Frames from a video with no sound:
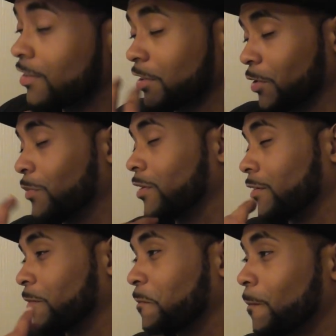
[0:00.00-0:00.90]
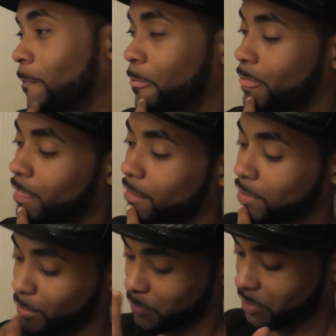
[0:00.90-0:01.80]
Come here.
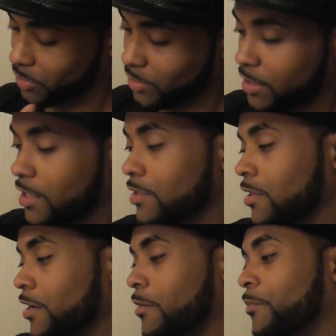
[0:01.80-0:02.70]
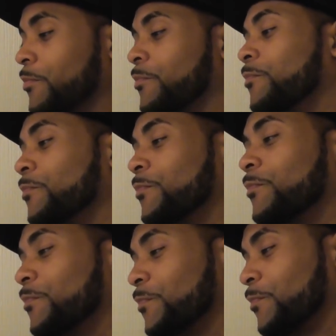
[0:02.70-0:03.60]
Come sit on daddy's lap.
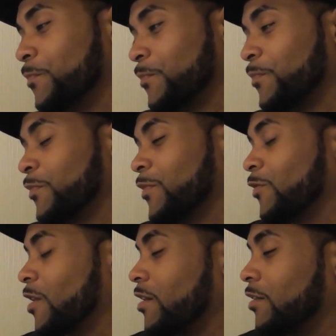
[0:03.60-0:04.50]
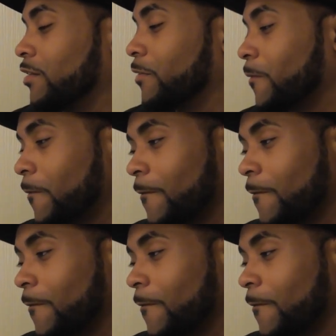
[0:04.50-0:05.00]
Right here.